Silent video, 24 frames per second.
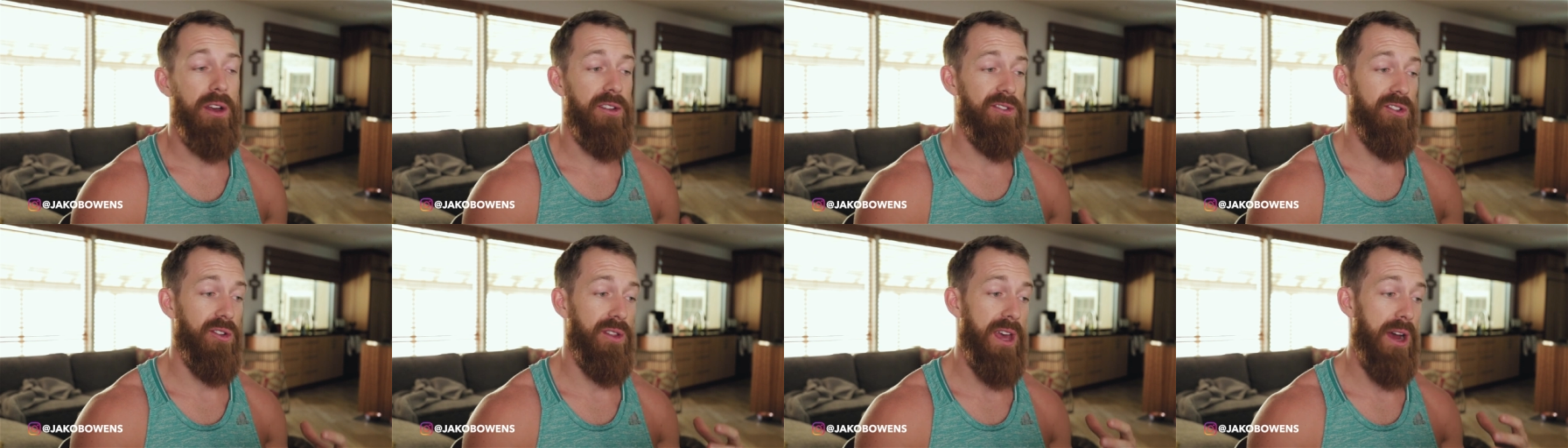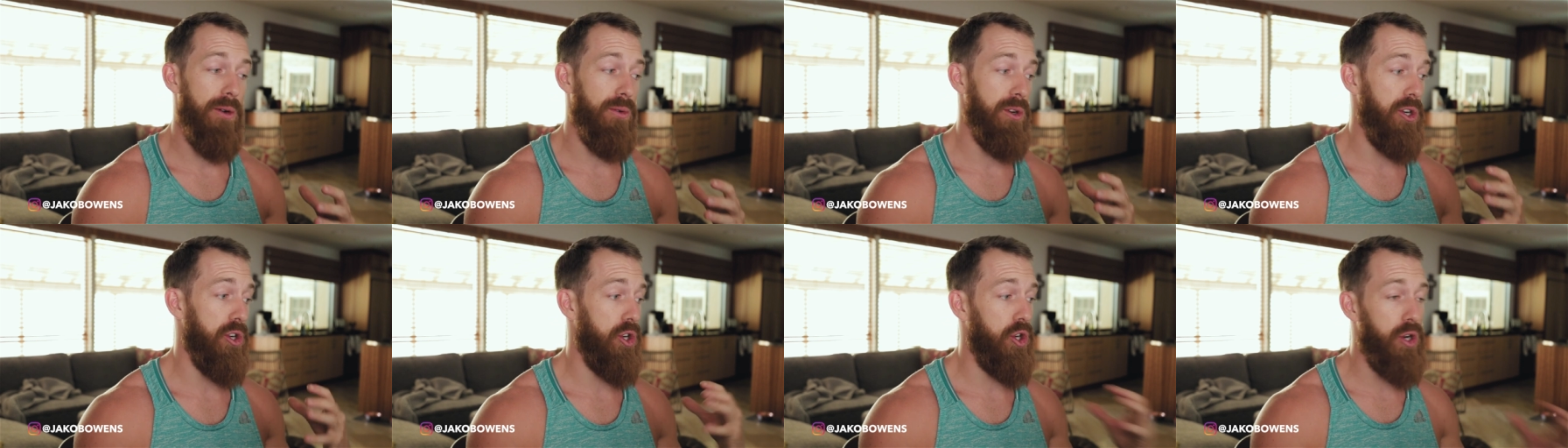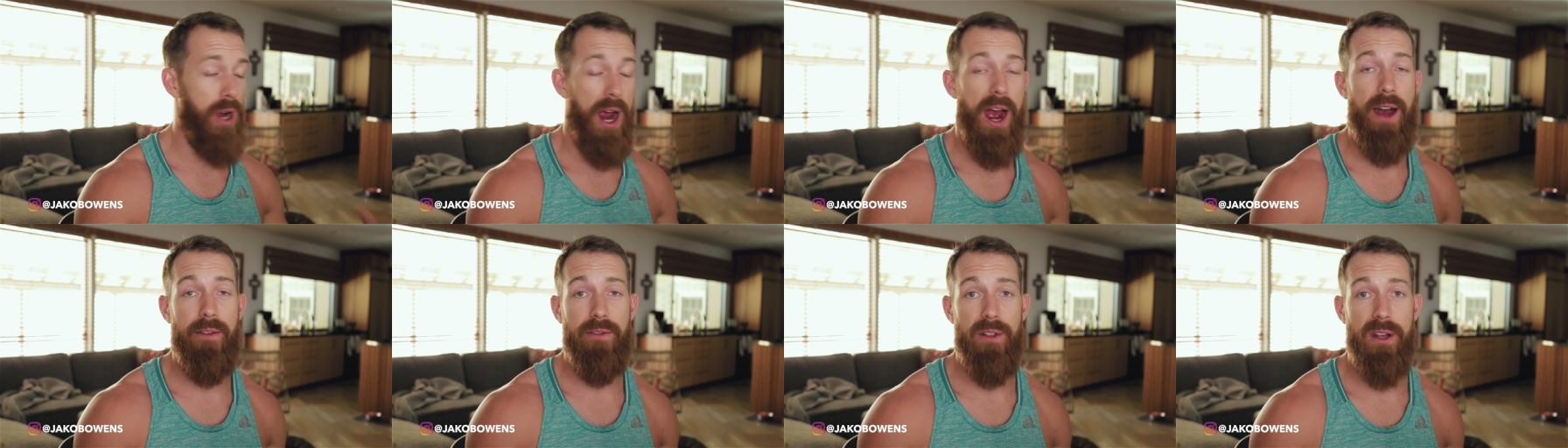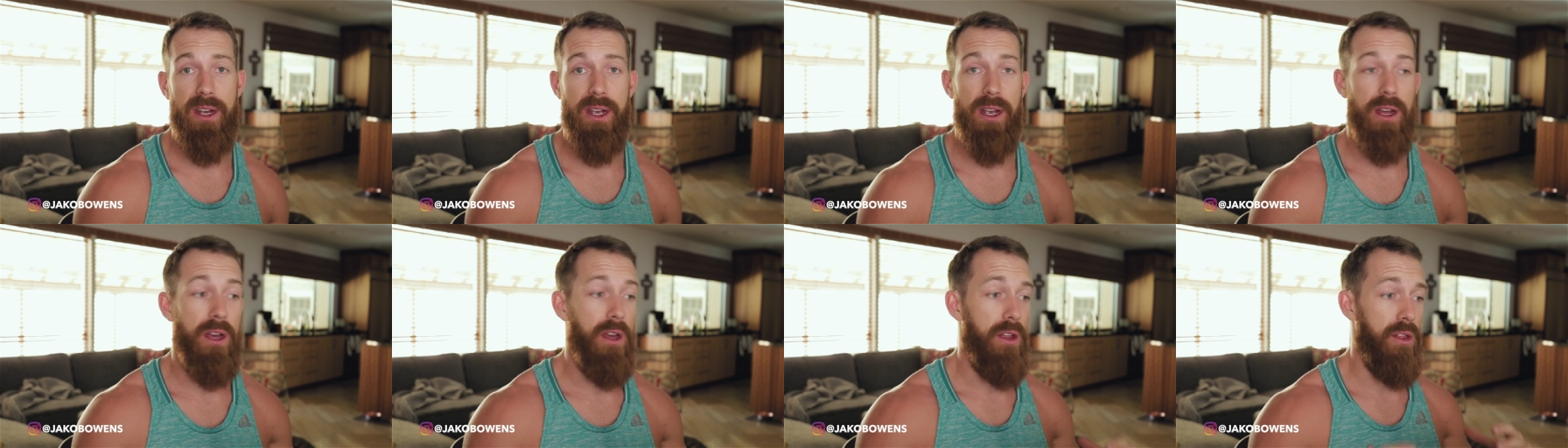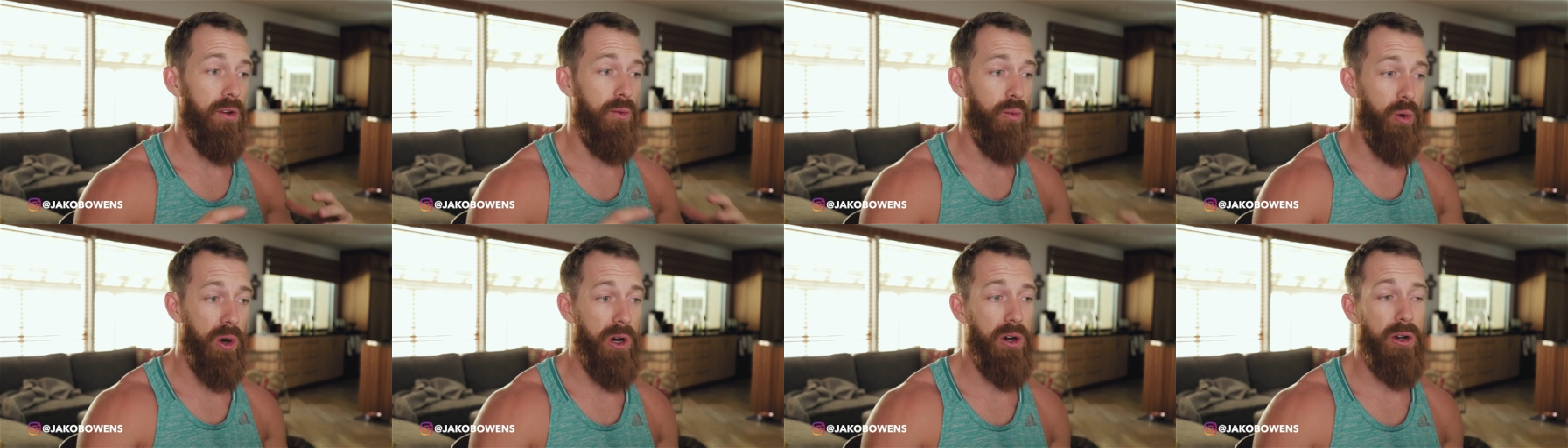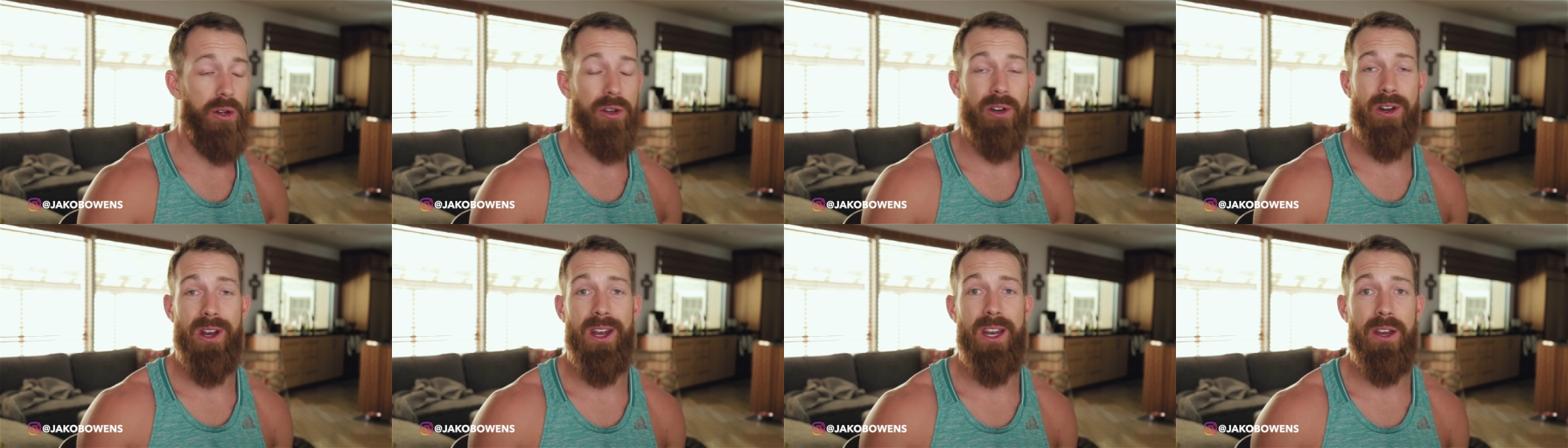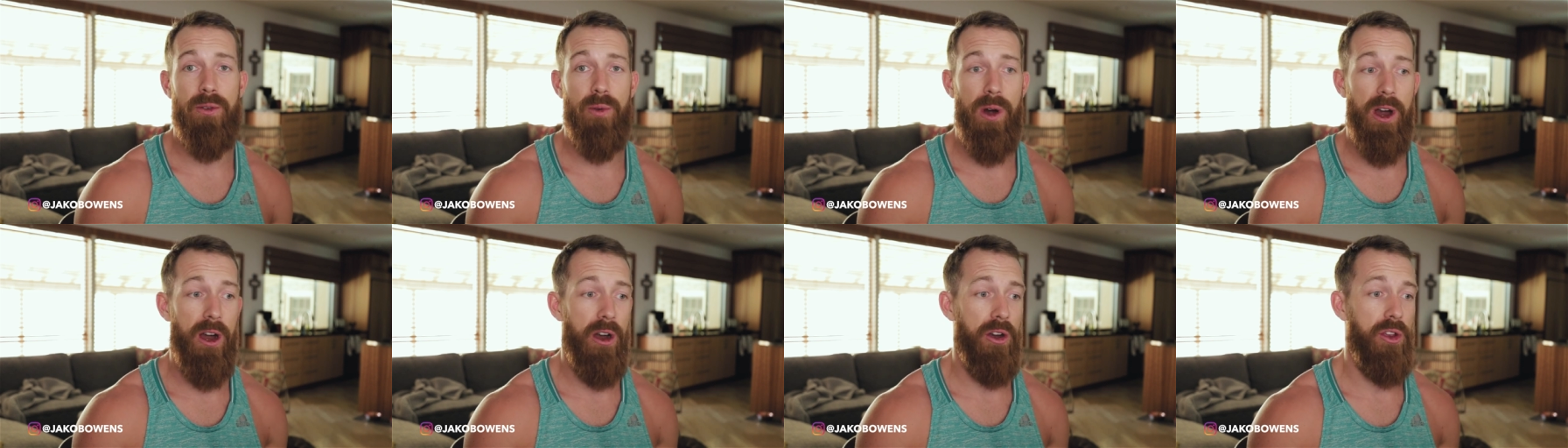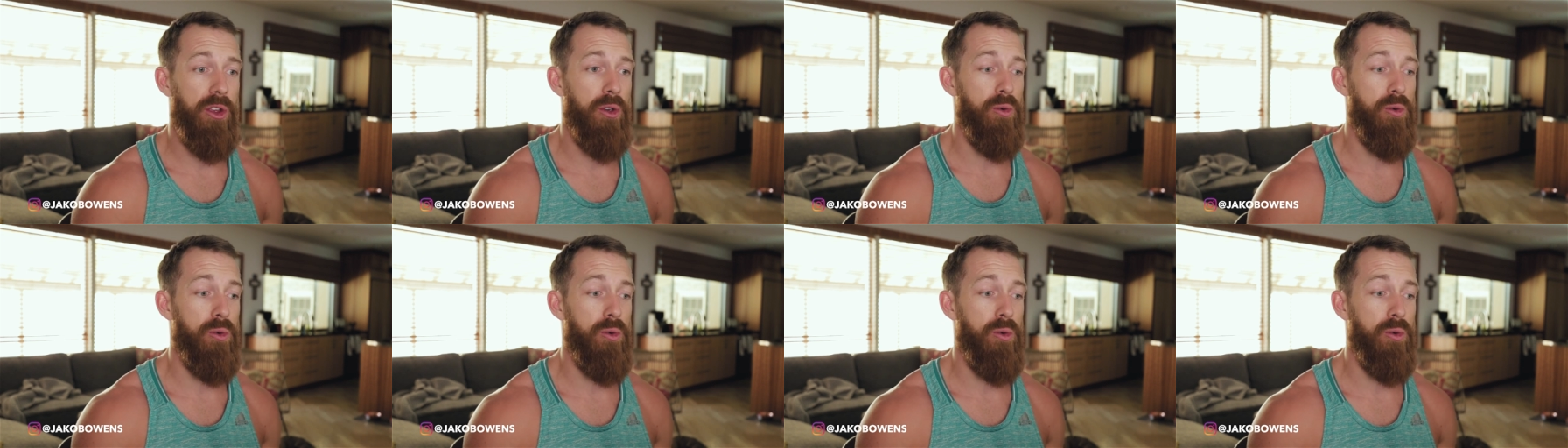so that when you're traveling the world or anywhere,